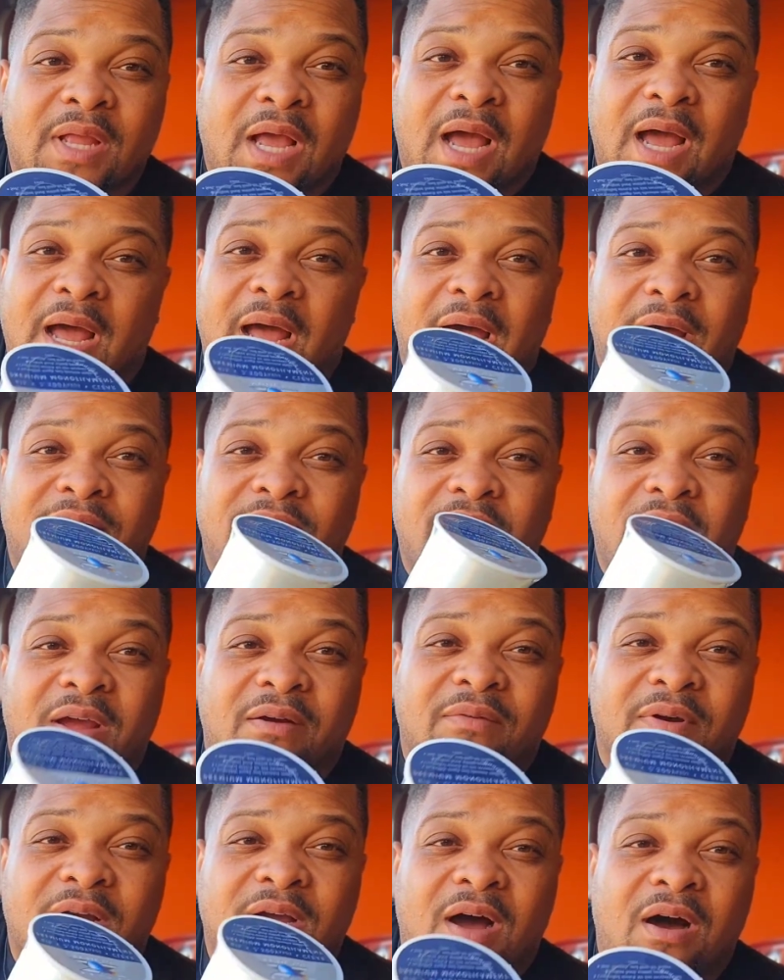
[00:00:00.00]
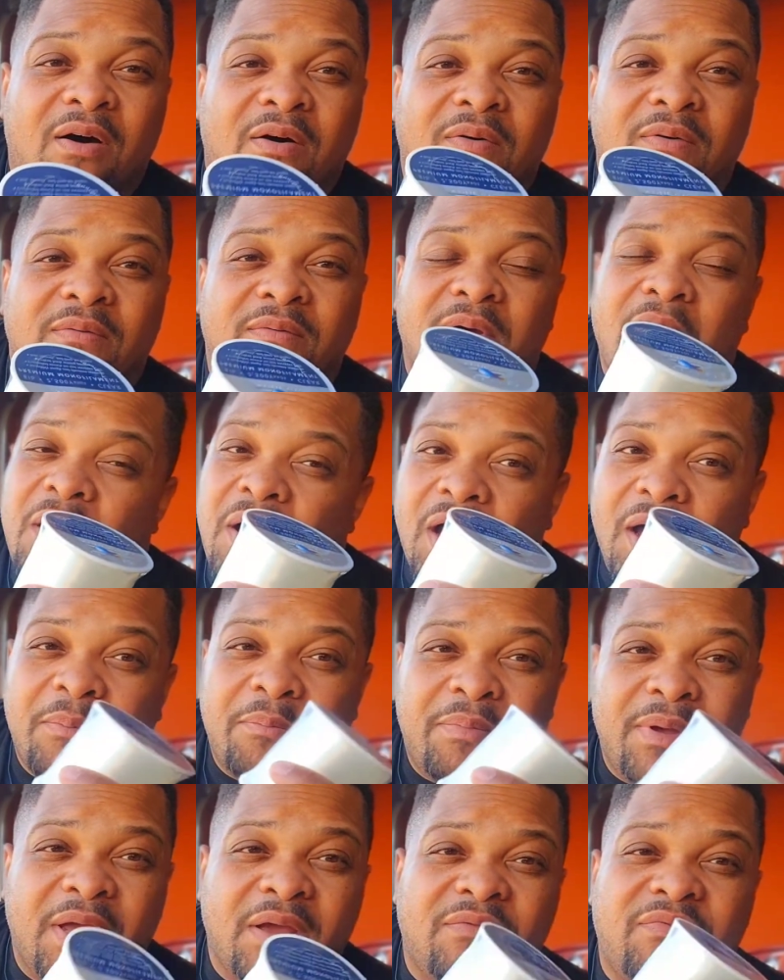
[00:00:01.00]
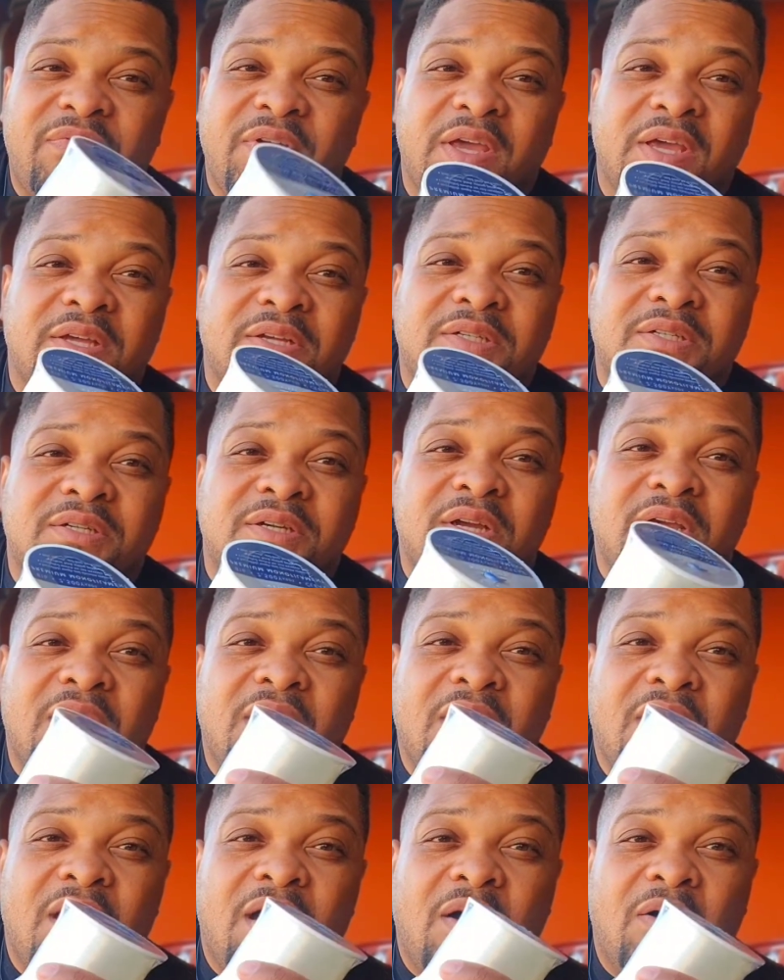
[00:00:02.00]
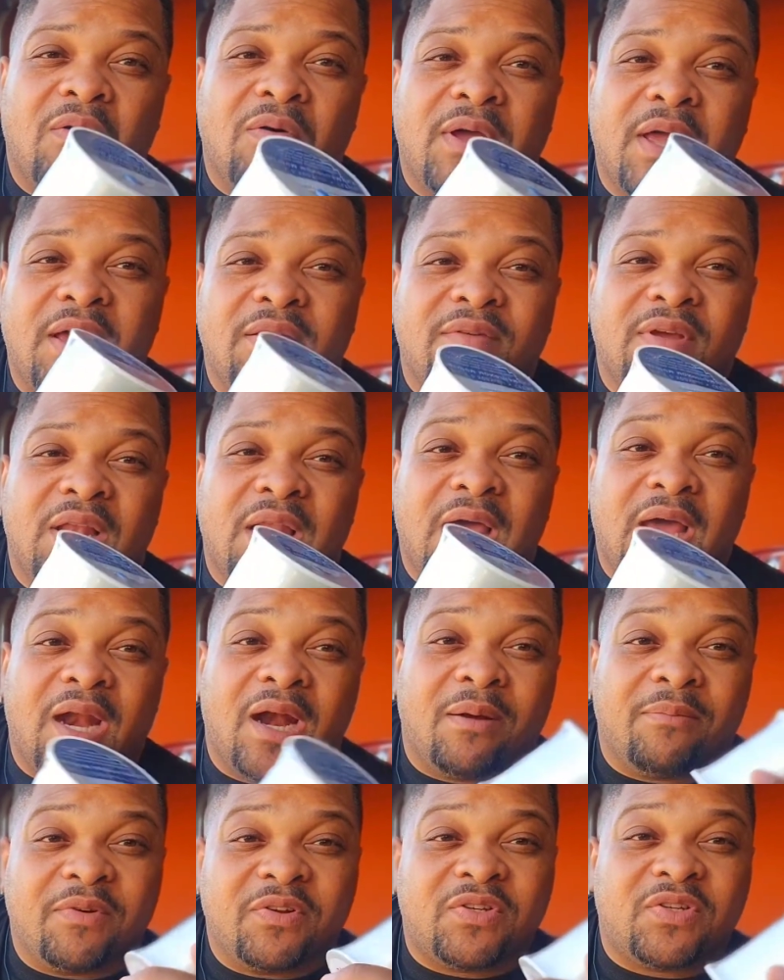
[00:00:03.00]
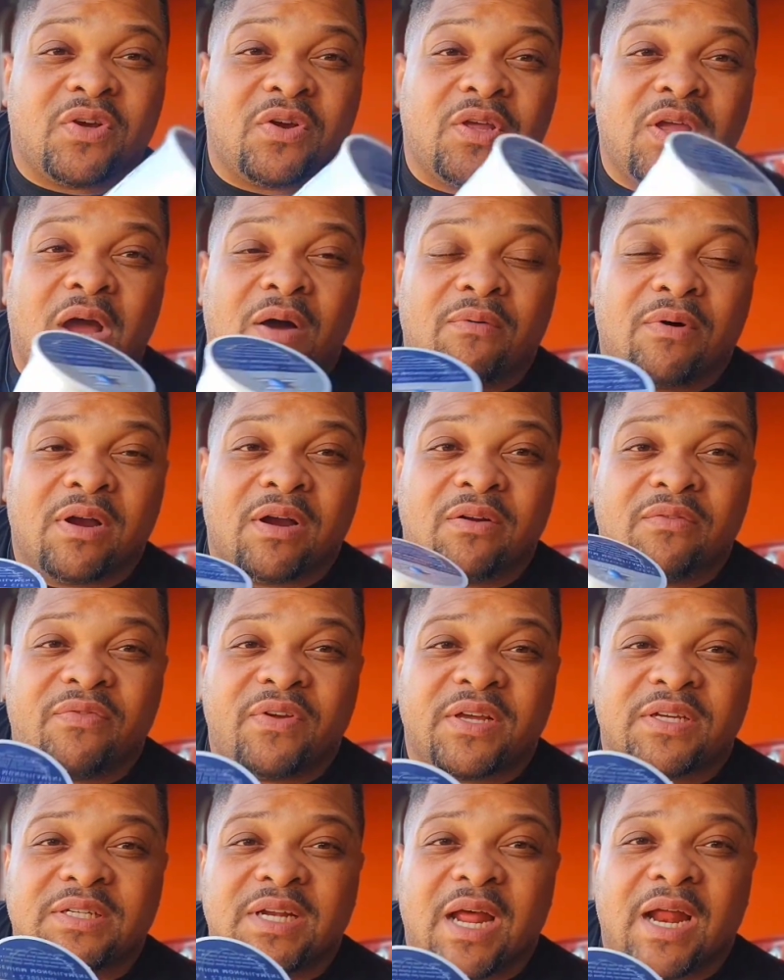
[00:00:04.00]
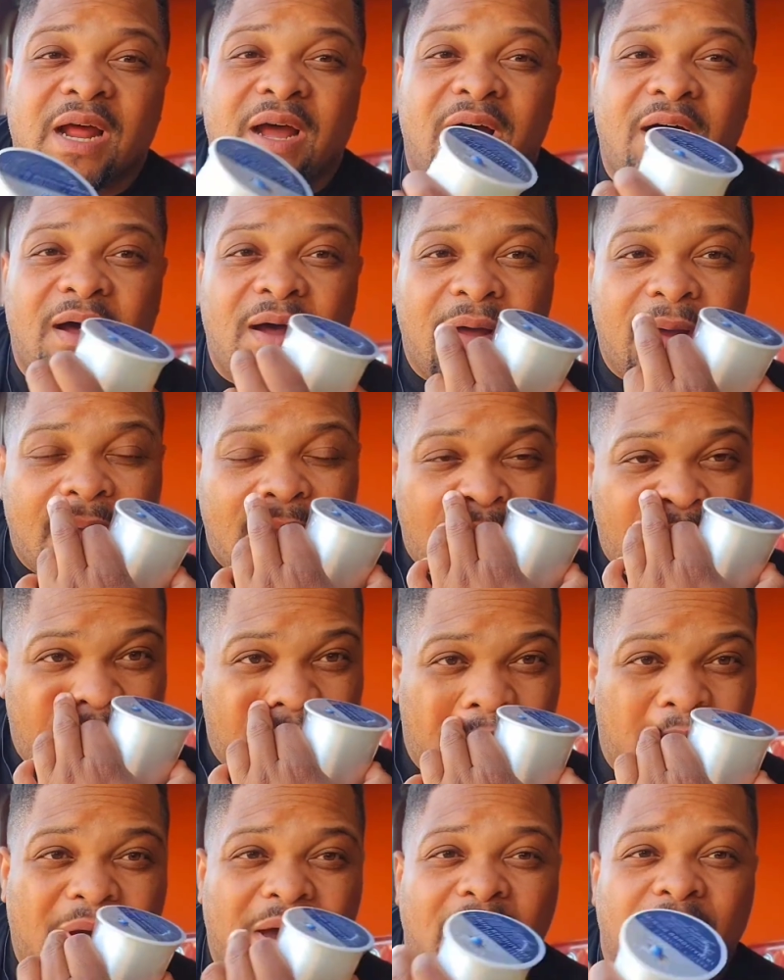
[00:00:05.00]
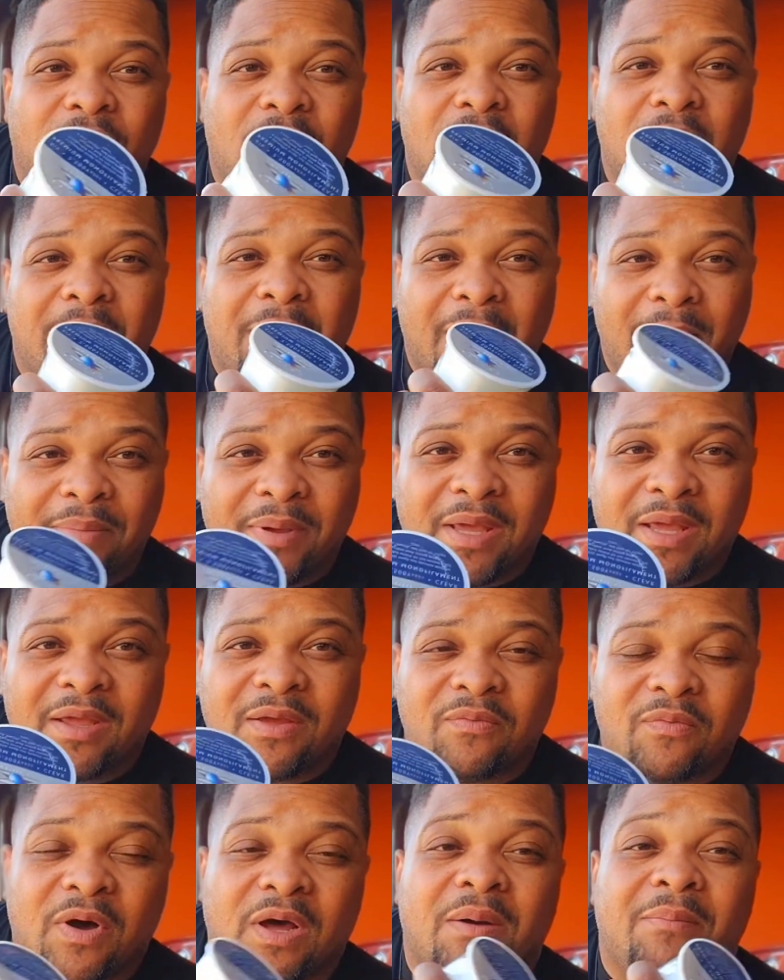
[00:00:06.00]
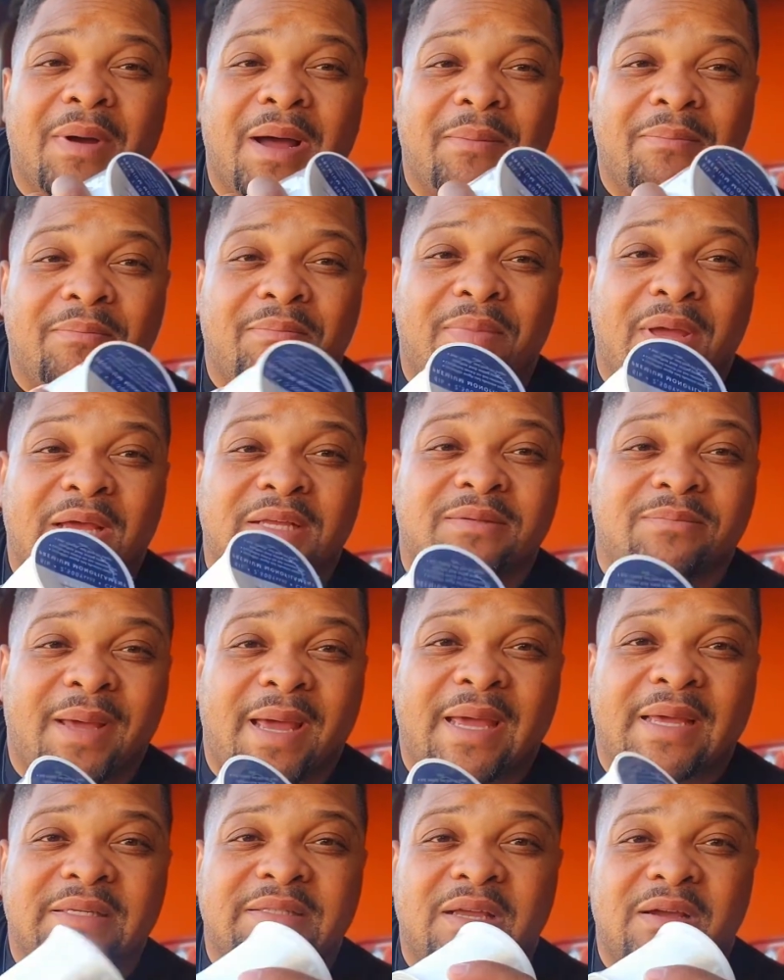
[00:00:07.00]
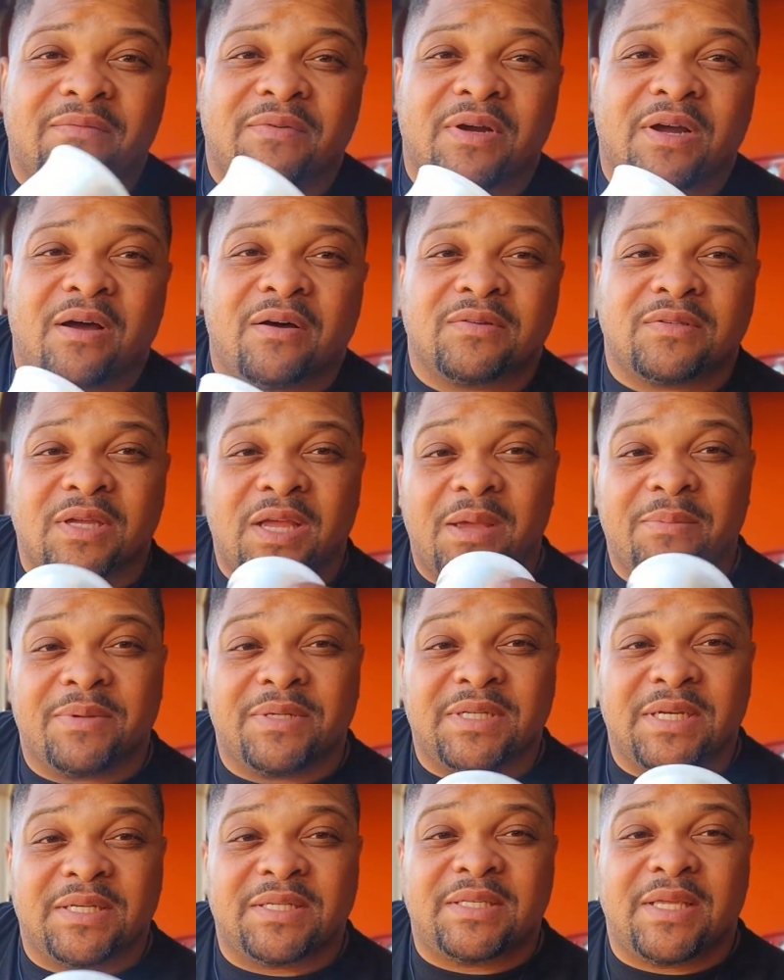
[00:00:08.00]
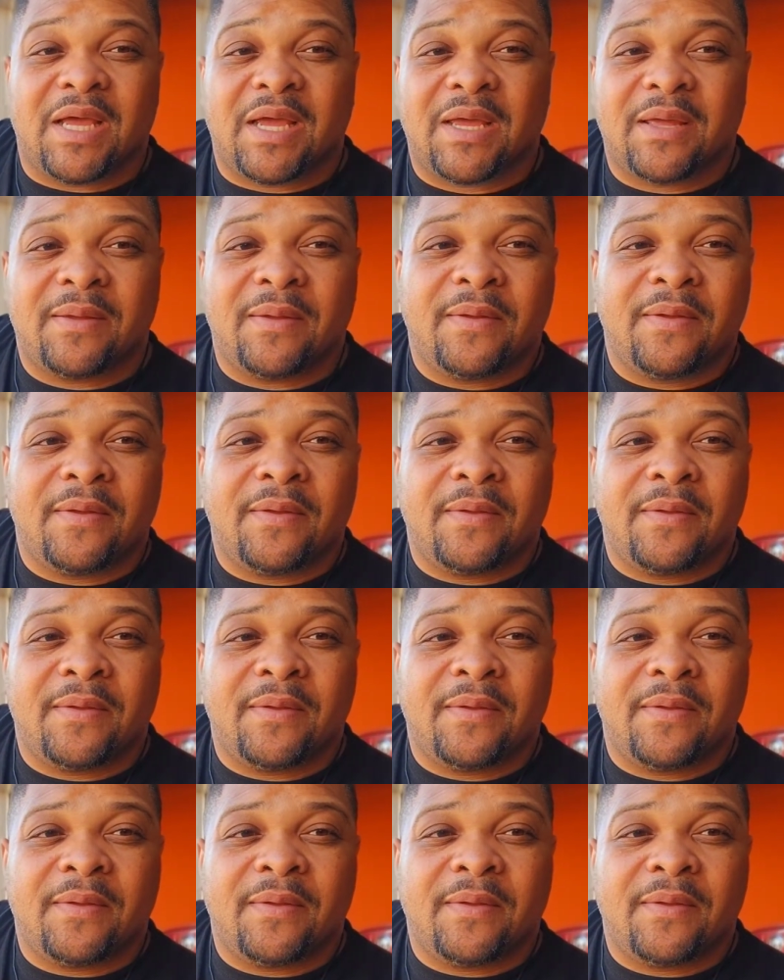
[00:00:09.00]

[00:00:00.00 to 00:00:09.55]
I've never caught a big fish on heavy line. I'm gonna show y'all one of the fish that I had mine, one of my best bass I ever caught. So give me just a second.